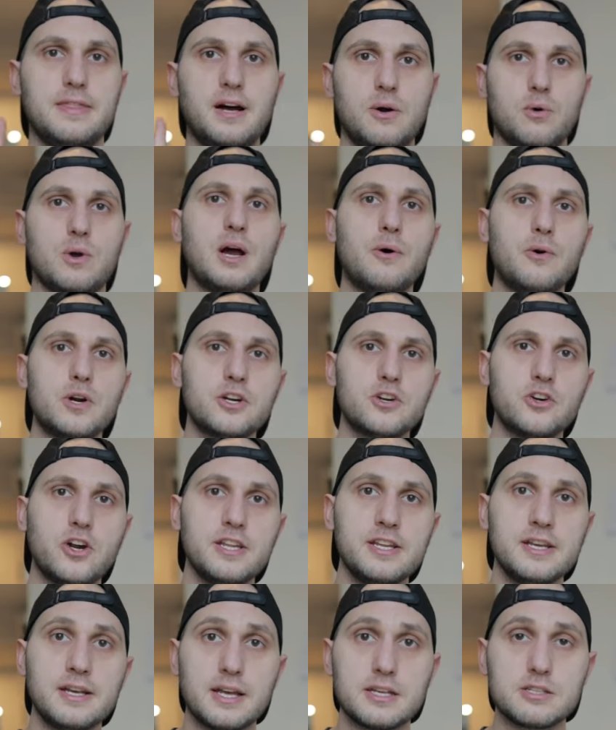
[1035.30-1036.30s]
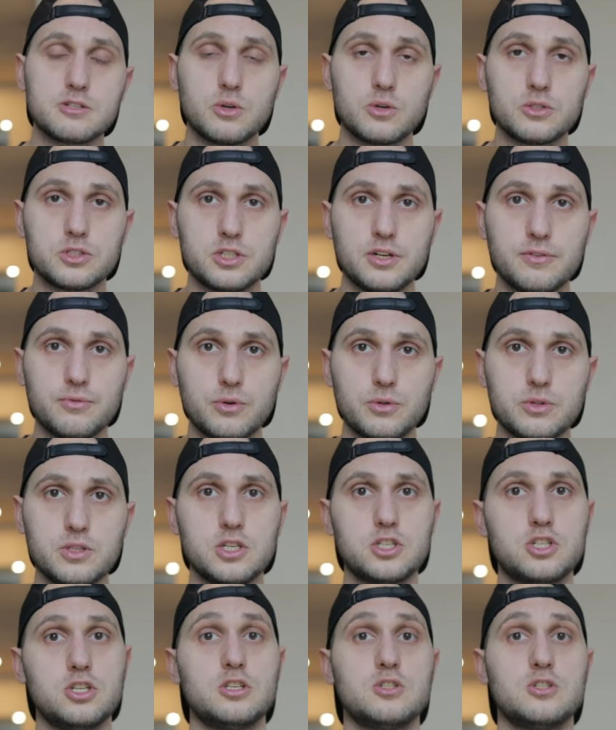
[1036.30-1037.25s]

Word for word: Now, color grading S-log3 footage